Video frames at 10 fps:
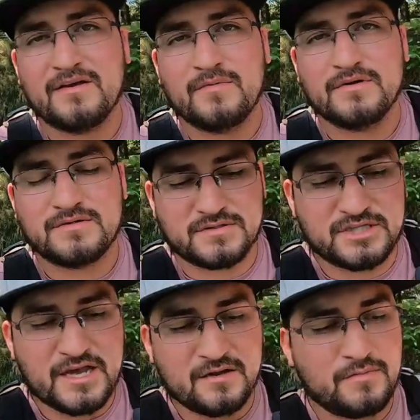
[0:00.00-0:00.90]
gilbert's
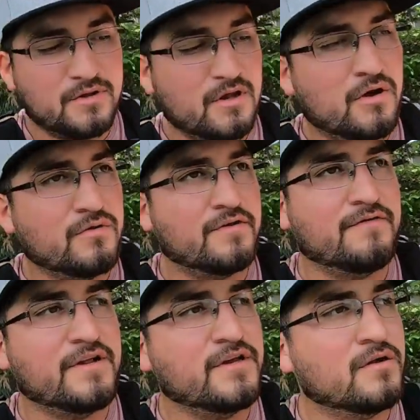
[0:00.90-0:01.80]
channel below with a
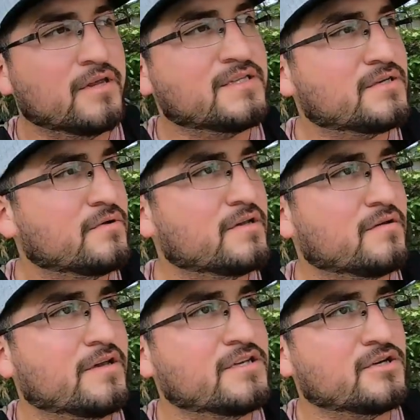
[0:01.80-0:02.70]
video link to it
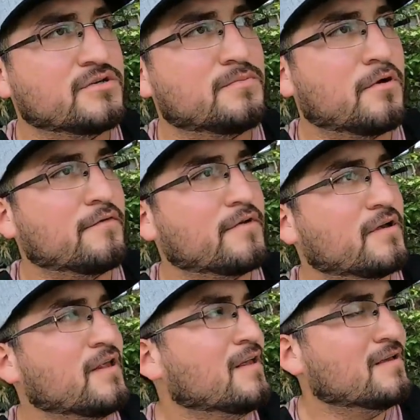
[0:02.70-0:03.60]
he shows
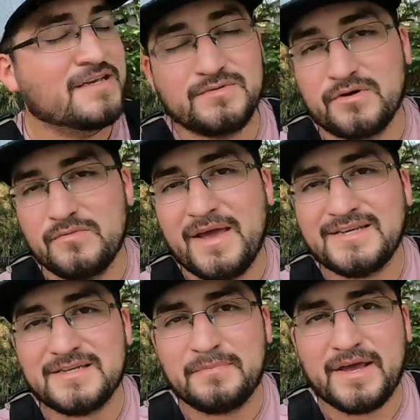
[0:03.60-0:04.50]
perfect he's the one who
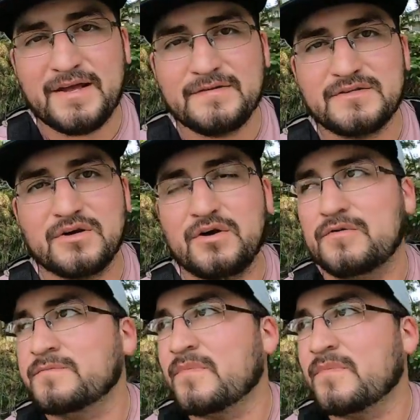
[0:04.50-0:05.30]
makes the bait so